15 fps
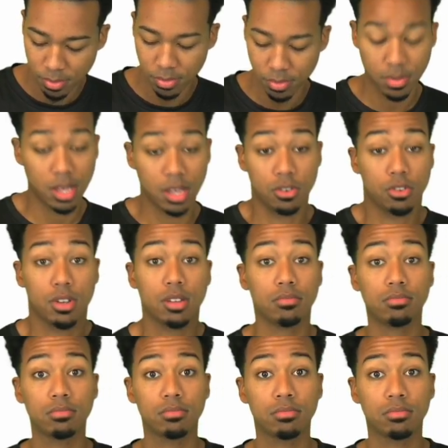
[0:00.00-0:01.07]
And you're good.
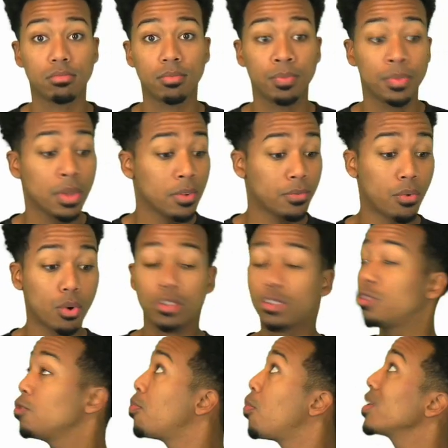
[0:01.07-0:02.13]

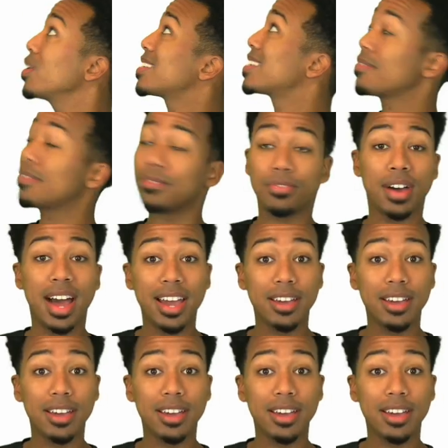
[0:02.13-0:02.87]
42.75